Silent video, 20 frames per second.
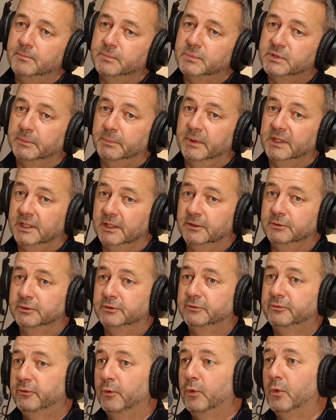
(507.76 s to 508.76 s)
to be
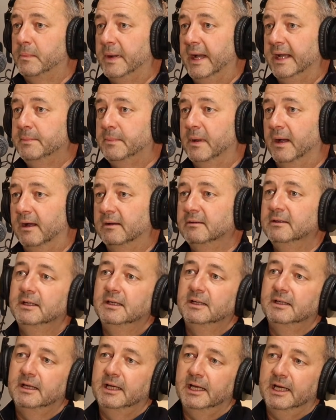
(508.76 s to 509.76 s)
used for paper,
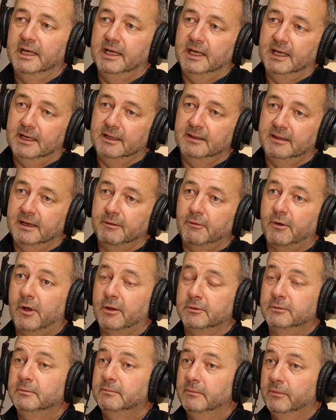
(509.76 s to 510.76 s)
there
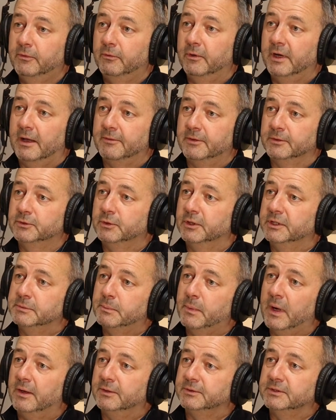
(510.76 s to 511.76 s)
are 3 other trees
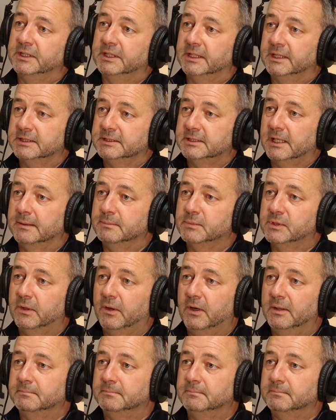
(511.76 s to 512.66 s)
planted at the same time.